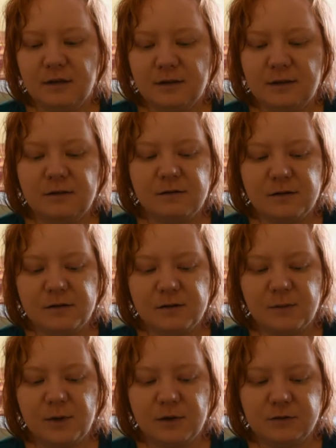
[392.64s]
That is
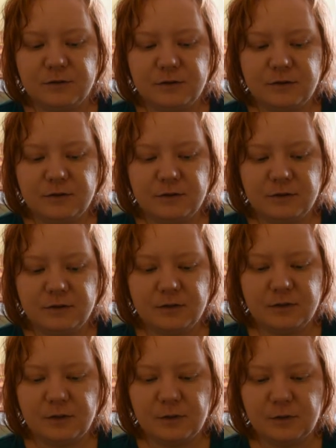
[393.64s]
what
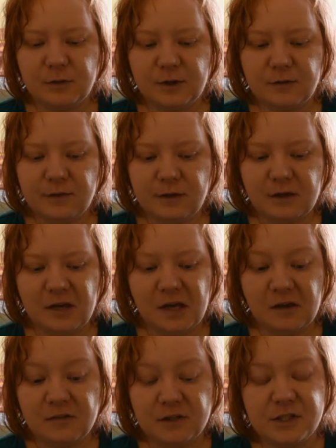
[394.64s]
I think
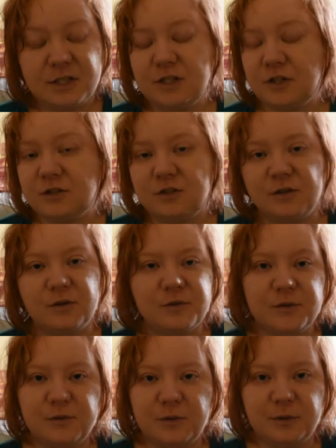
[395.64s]
every teenager
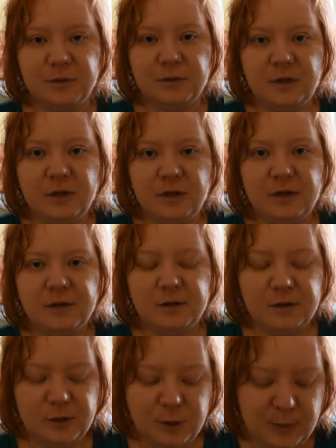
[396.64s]
goes through.
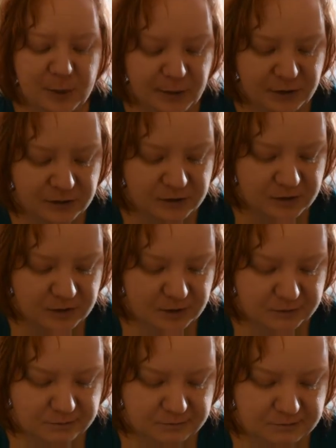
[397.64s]
Maybe not
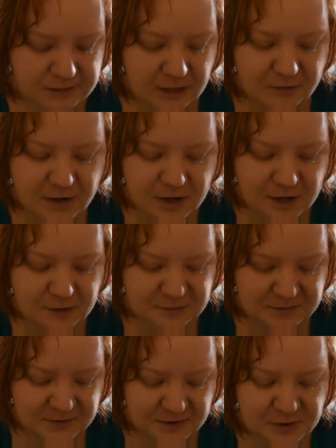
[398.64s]

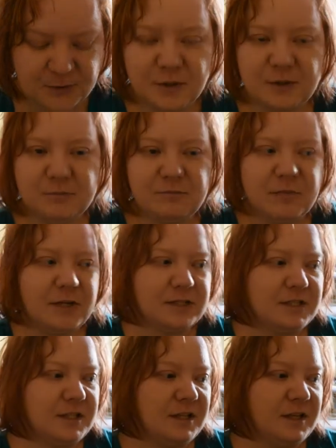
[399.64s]
self-harm and so on,
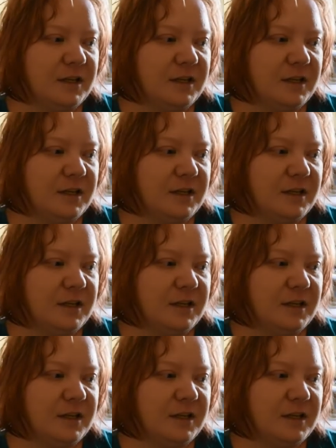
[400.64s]
but